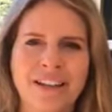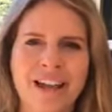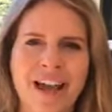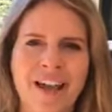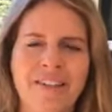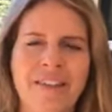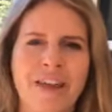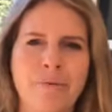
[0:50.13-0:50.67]

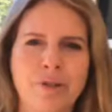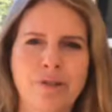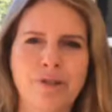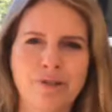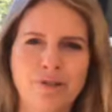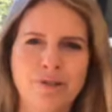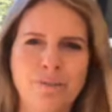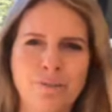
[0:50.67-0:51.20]
and they would
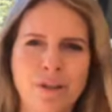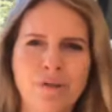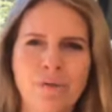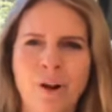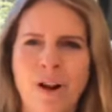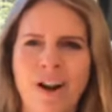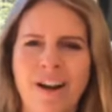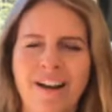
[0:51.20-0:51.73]
do something
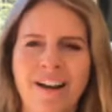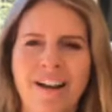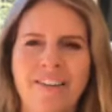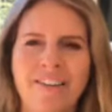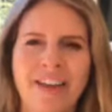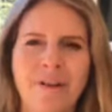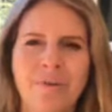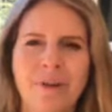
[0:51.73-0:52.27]
wrong and
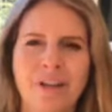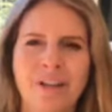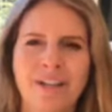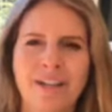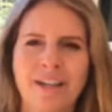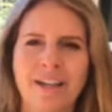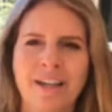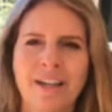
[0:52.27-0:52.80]
they would
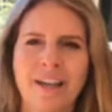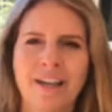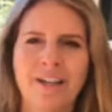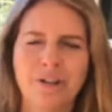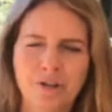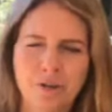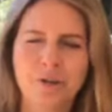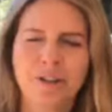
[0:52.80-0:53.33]

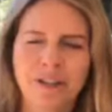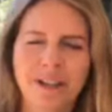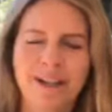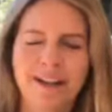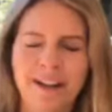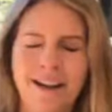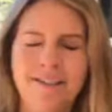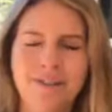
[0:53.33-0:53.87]
endure a
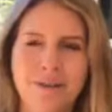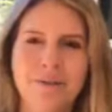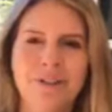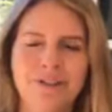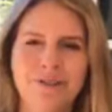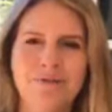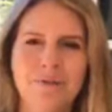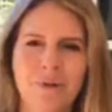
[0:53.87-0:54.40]

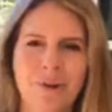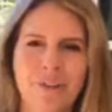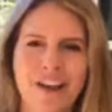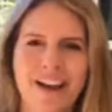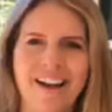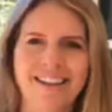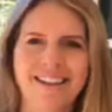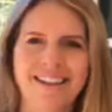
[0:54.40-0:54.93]
consequence for
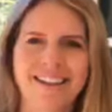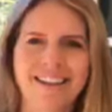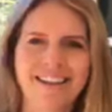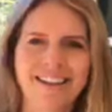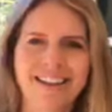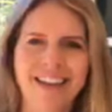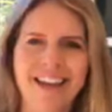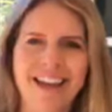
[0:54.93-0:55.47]
that
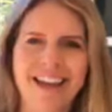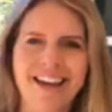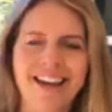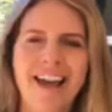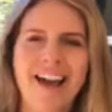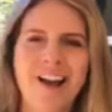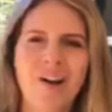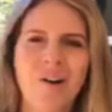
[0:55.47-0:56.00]
and
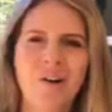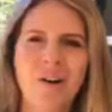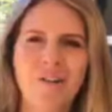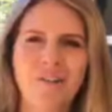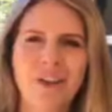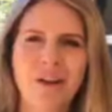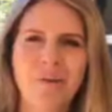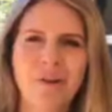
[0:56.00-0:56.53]
how
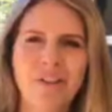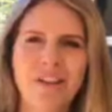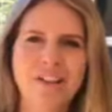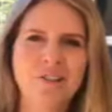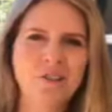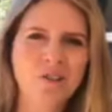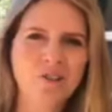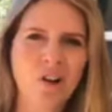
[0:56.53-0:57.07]
they were then
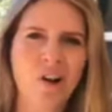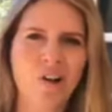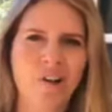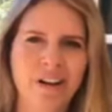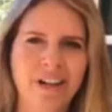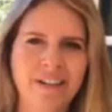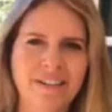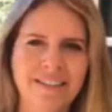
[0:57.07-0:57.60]

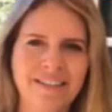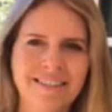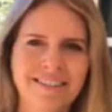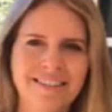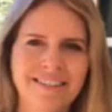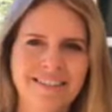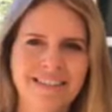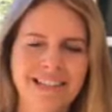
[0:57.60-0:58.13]
sorry,
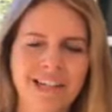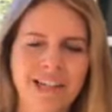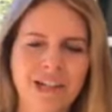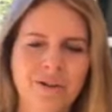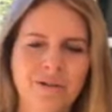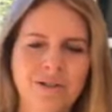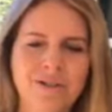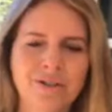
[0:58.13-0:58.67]
you
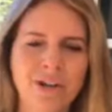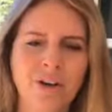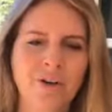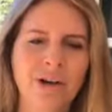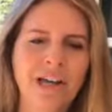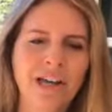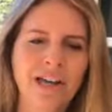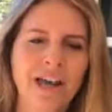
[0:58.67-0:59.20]
know? So
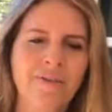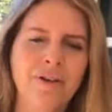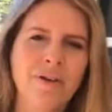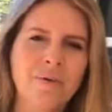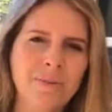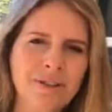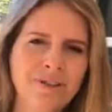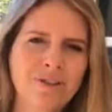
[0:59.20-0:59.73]
have you ever
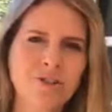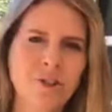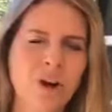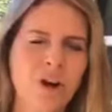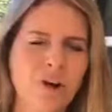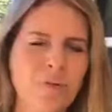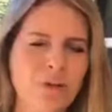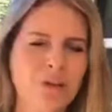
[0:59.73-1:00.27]
been
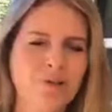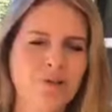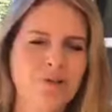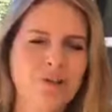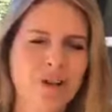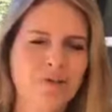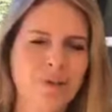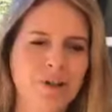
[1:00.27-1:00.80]
sorry when you
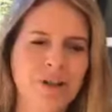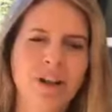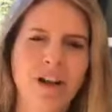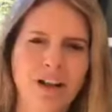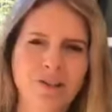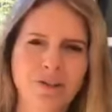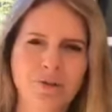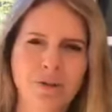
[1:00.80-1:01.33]
suffered
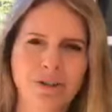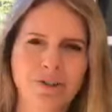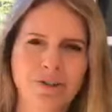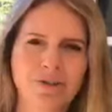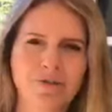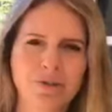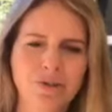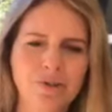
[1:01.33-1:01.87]
consequences
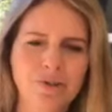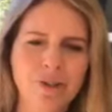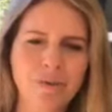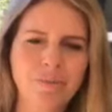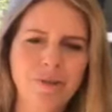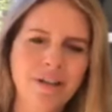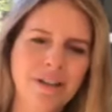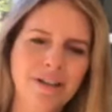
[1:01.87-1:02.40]
for
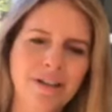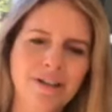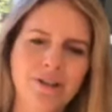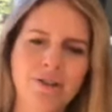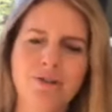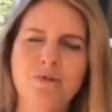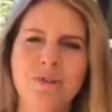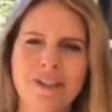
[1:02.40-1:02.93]
something
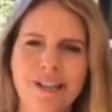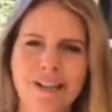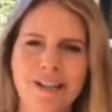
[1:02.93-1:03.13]
you've done?